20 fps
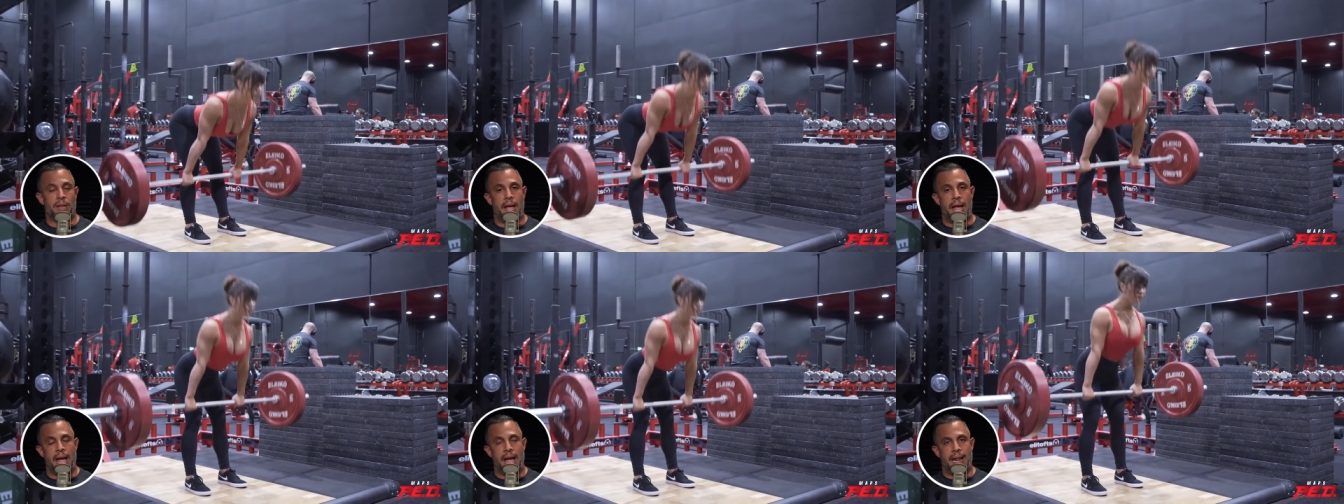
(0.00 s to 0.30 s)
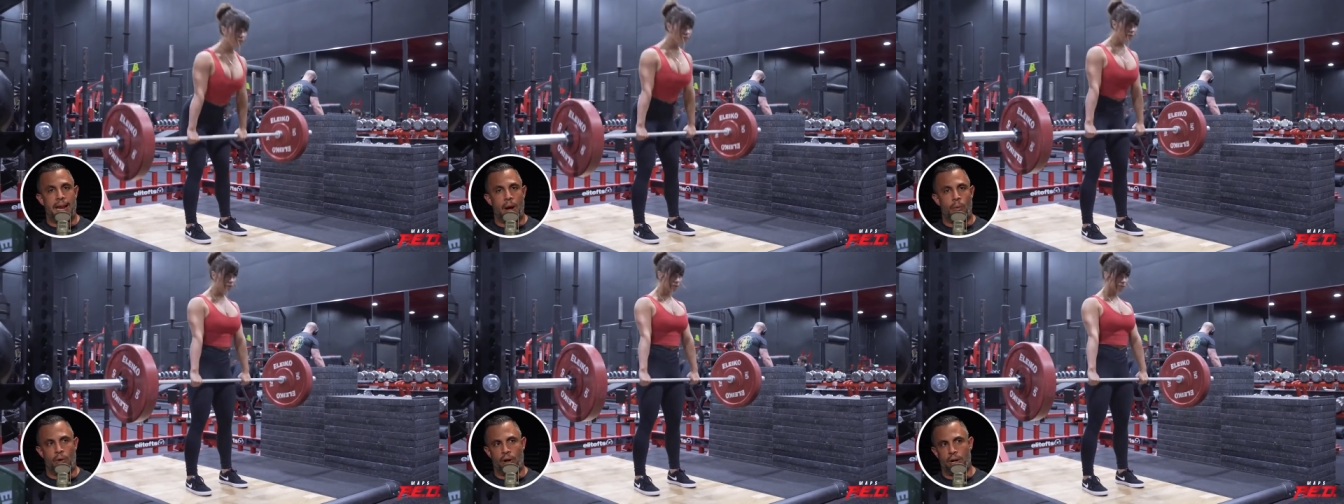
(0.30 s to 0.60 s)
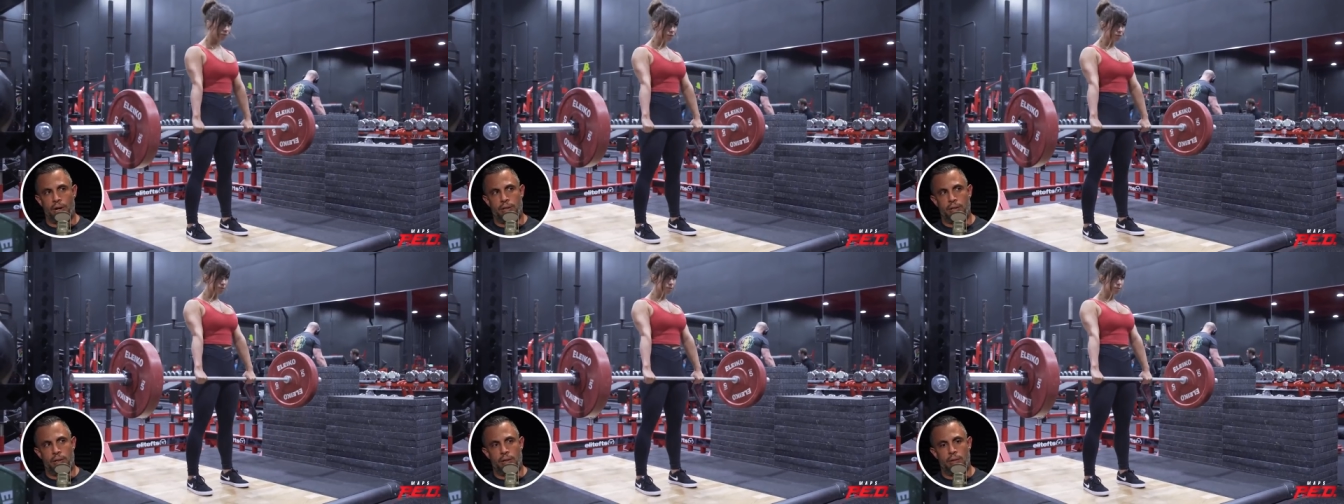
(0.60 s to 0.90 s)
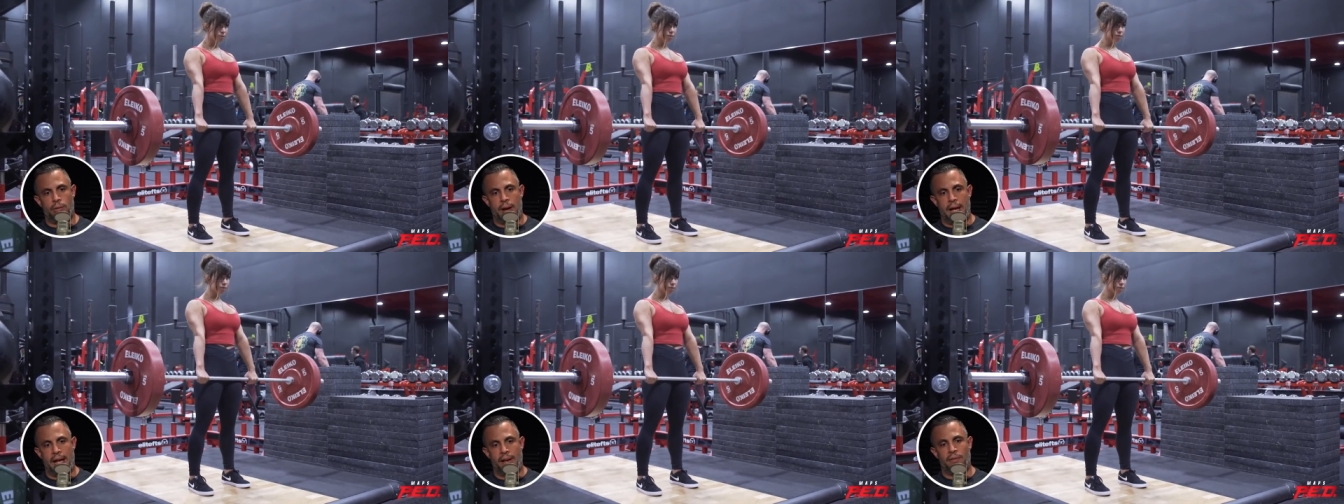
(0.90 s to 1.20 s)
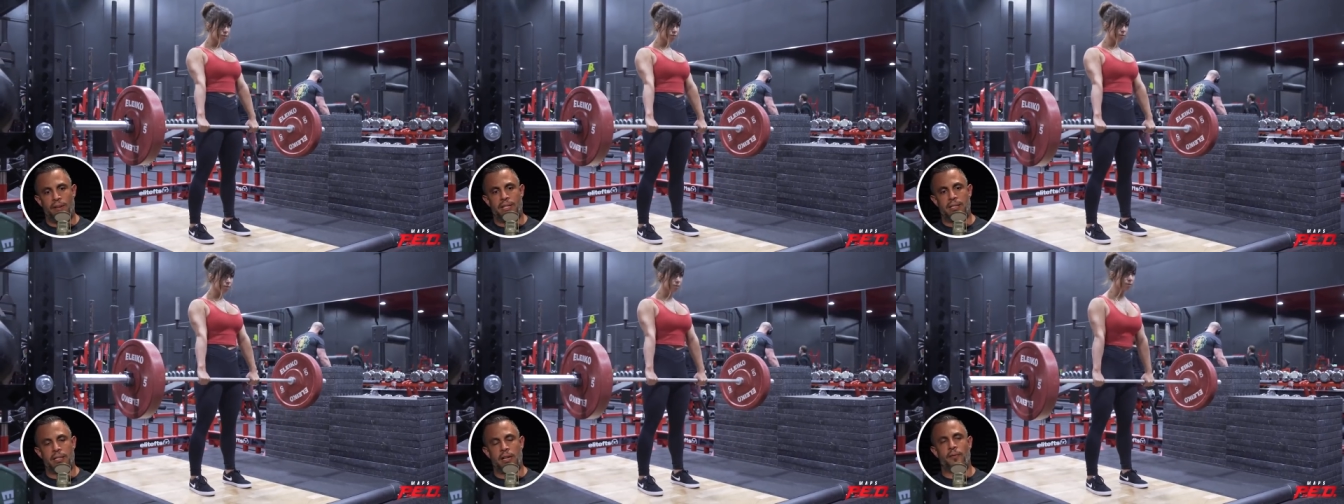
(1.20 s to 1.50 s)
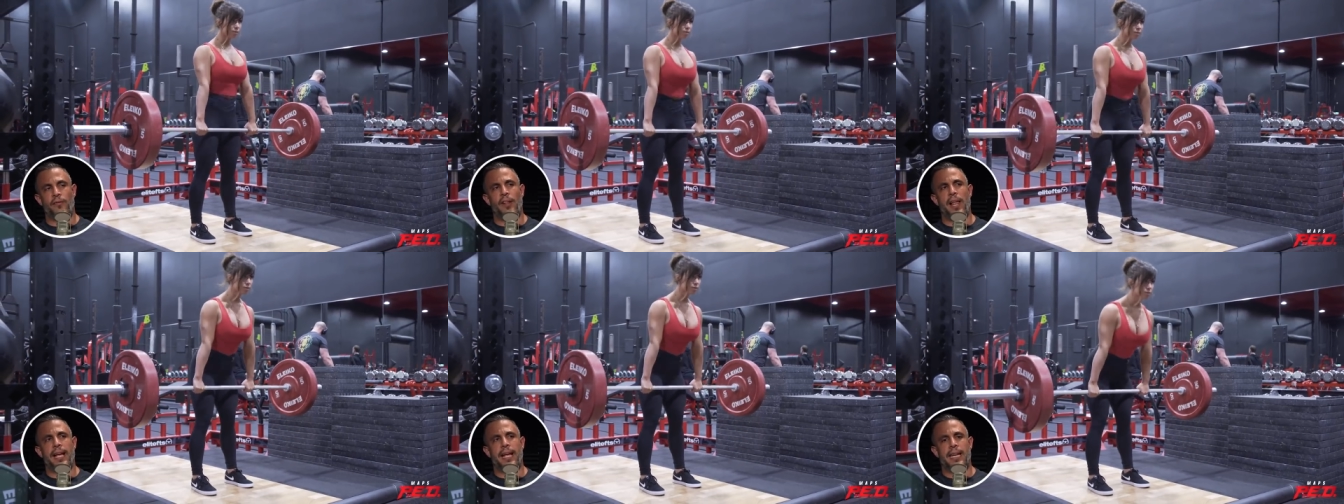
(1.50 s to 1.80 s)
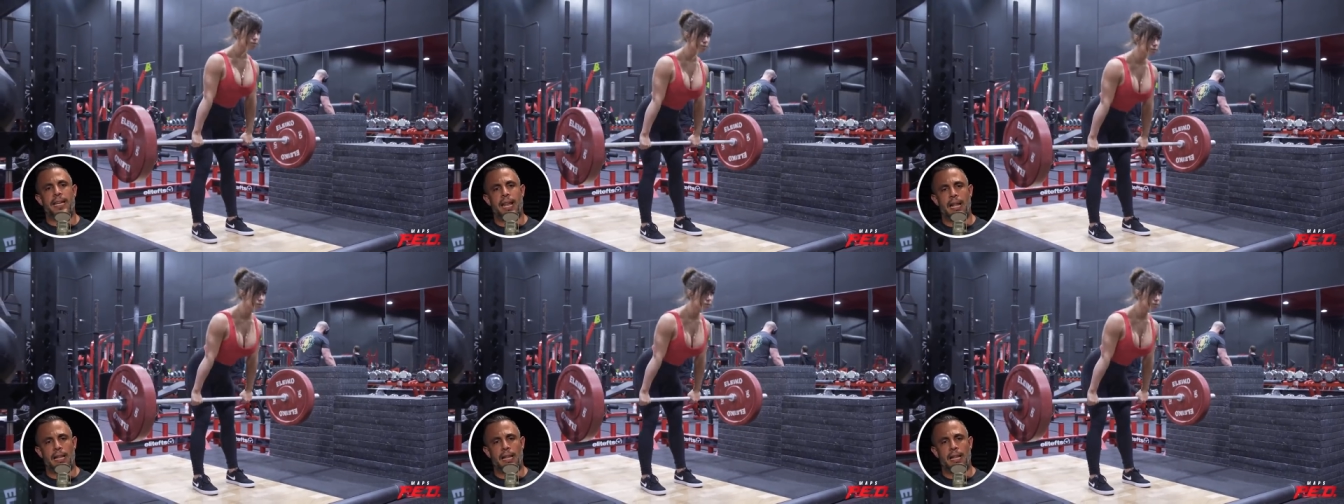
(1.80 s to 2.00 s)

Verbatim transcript: and I want to do heavy stiff-legged